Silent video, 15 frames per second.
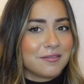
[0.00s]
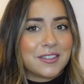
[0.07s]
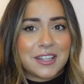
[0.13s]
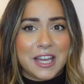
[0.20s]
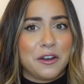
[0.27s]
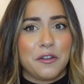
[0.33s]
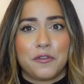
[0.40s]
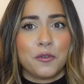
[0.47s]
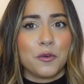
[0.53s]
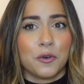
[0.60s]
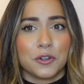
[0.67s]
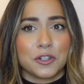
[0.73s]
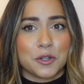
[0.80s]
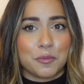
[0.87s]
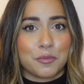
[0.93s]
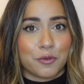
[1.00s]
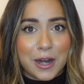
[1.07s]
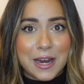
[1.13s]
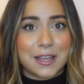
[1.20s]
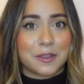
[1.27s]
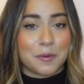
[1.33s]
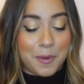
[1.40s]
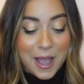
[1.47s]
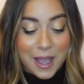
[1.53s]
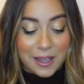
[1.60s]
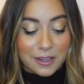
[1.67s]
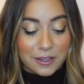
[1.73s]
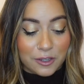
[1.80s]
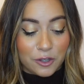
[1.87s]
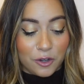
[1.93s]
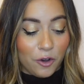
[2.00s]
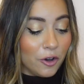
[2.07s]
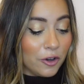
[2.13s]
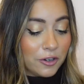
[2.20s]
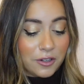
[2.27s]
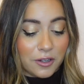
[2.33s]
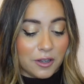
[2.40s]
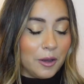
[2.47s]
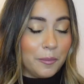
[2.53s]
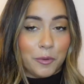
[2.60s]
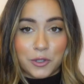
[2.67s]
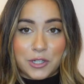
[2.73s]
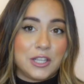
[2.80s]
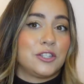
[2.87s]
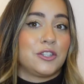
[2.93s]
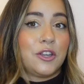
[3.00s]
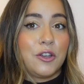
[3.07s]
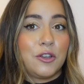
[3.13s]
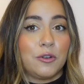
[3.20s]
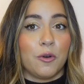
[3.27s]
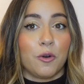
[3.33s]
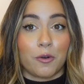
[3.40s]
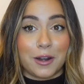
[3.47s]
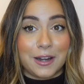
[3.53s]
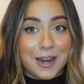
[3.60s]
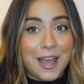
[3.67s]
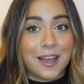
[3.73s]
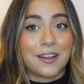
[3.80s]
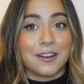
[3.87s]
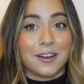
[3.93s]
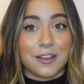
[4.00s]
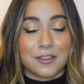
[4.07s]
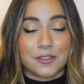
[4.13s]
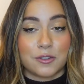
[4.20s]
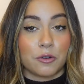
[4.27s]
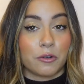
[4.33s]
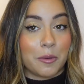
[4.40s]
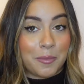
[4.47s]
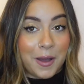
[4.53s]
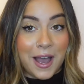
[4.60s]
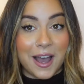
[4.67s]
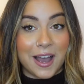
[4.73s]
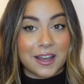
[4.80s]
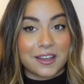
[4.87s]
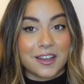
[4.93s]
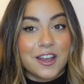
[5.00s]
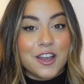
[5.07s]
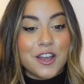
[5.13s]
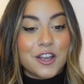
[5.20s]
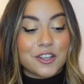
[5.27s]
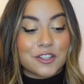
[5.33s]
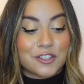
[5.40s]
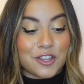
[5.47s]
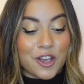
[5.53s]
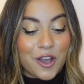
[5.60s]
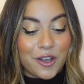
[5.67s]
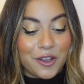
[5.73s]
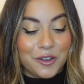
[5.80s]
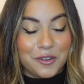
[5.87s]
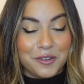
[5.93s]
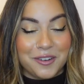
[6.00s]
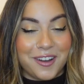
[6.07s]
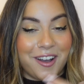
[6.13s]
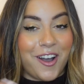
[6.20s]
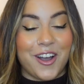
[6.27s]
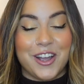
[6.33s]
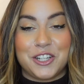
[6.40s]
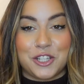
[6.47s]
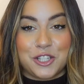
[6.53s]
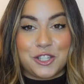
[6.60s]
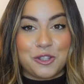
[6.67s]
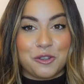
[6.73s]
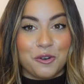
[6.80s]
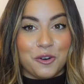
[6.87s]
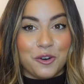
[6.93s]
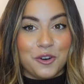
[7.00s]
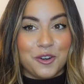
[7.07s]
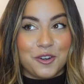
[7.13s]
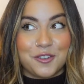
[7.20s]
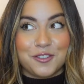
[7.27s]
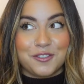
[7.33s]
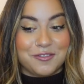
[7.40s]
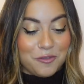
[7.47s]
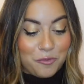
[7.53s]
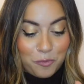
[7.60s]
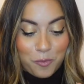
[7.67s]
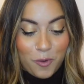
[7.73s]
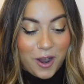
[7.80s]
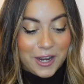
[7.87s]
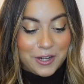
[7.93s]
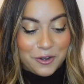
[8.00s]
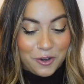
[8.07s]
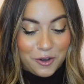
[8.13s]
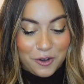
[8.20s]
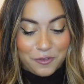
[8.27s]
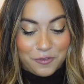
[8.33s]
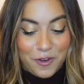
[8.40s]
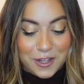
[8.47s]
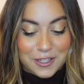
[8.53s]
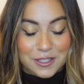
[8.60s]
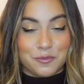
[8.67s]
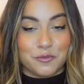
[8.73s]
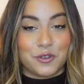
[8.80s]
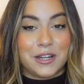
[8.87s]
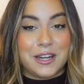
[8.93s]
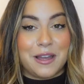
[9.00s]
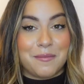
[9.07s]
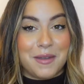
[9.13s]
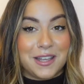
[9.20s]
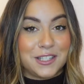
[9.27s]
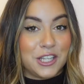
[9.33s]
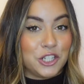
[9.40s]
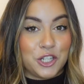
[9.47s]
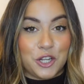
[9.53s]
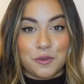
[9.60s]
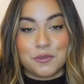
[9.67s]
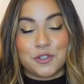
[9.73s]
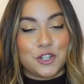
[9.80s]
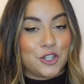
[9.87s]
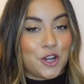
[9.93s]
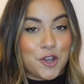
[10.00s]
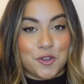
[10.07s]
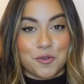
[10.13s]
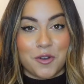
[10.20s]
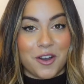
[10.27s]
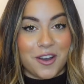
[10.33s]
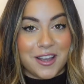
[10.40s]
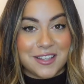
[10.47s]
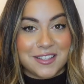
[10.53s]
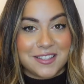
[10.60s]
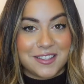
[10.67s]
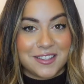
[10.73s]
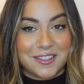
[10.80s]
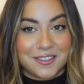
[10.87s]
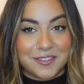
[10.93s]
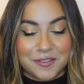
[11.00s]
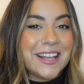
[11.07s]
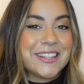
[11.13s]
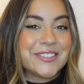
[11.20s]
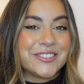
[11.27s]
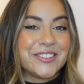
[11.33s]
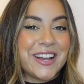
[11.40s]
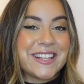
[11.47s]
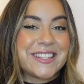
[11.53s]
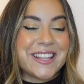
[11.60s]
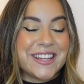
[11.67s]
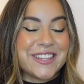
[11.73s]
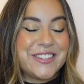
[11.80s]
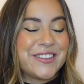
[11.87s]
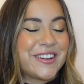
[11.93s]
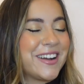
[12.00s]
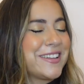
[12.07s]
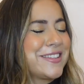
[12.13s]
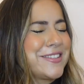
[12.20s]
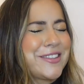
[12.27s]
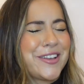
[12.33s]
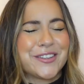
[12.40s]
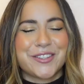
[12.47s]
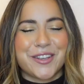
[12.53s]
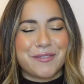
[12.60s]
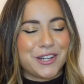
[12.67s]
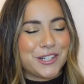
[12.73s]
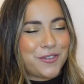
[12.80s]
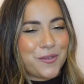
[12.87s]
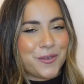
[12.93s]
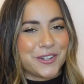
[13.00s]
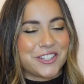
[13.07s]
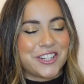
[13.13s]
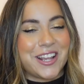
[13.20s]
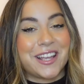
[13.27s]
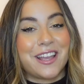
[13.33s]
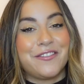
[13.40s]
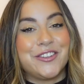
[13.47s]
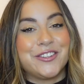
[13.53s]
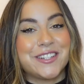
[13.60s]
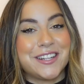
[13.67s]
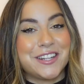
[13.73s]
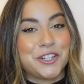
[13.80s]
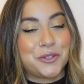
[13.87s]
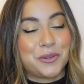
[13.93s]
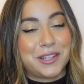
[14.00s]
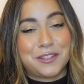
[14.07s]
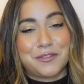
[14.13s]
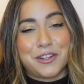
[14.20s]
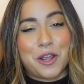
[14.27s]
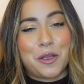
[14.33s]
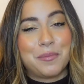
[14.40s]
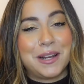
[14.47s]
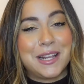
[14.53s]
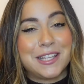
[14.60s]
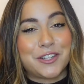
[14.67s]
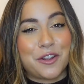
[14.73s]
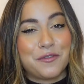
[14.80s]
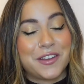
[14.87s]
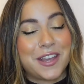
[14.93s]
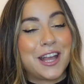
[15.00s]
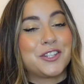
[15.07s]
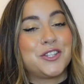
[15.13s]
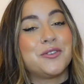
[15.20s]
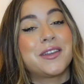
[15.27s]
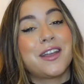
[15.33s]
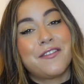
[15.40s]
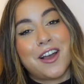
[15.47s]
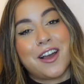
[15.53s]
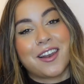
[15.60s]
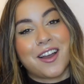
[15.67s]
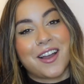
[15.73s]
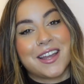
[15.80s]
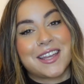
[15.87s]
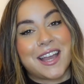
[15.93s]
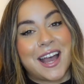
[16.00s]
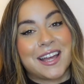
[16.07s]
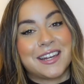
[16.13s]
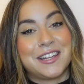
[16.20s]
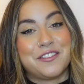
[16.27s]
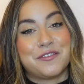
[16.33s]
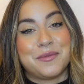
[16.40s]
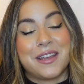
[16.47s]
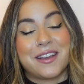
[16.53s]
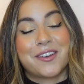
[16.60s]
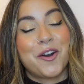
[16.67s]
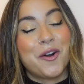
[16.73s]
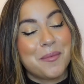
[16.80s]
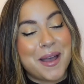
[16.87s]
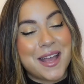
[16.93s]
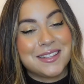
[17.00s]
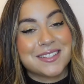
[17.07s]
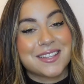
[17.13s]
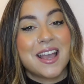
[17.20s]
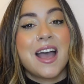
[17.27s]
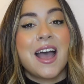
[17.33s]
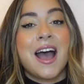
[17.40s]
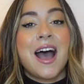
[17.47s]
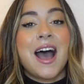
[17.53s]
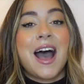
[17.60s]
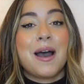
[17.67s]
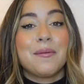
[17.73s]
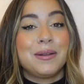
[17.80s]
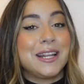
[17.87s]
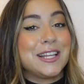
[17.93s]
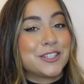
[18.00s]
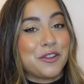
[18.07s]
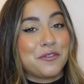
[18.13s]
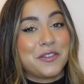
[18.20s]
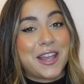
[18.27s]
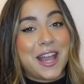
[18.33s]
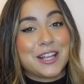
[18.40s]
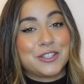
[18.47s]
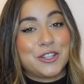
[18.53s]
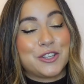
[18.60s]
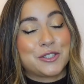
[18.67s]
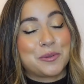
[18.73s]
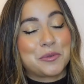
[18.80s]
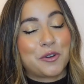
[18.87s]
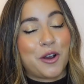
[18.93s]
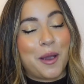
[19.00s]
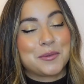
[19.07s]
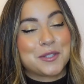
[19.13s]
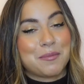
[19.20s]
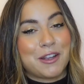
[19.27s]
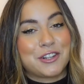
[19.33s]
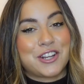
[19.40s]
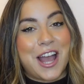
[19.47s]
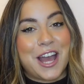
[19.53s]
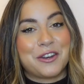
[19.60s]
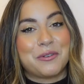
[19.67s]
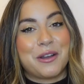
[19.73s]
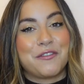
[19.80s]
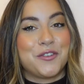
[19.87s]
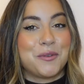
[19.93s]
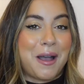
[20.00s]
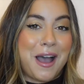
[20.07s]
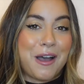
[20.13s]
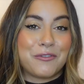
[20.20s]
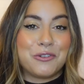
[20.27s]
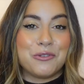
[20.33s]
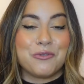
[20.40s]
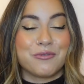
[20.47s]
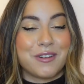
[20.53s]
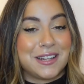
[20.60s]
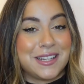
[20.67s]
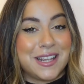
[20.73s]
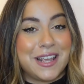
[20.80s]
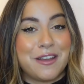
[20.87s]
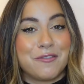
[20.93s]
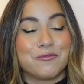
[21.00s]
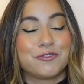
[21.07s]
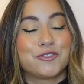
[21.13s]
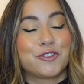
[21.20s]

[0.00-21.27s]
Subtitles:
can afford to break the bank on a bodysuit or a necklace or a bag. So I just thought, why not find some really amazing dupes to show you guys. As always, thank you guys so, so much for watching. If you did enjoy this video, please don't forget to give it a like and leave me a comment. And please don't forget to subscribe to my channel if you haven't already. It